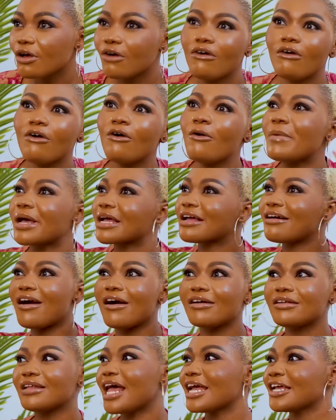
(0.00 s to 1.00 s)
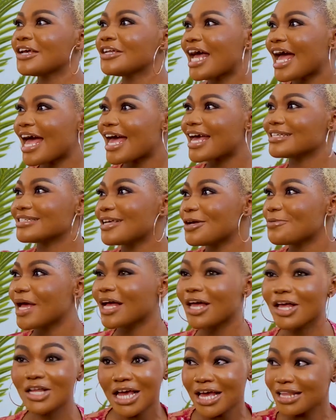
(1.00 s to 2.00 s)
Oh my God, lion eyes. Oh my
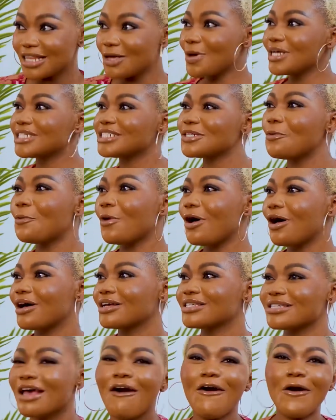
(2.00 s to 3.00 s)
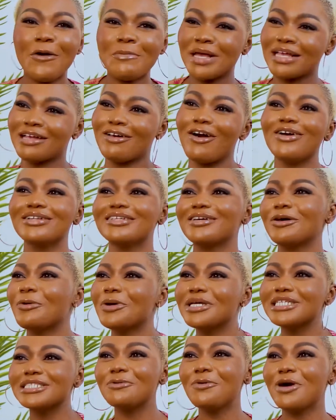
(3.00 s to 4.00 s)
God, the way she walks. Oh my God, the
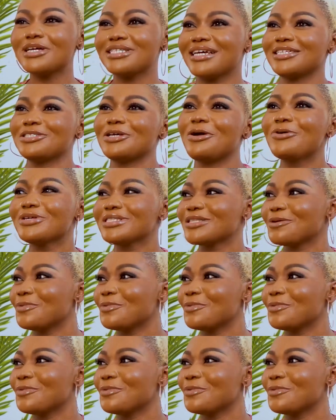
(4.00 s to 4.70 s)
queen. She walks like she owns the world.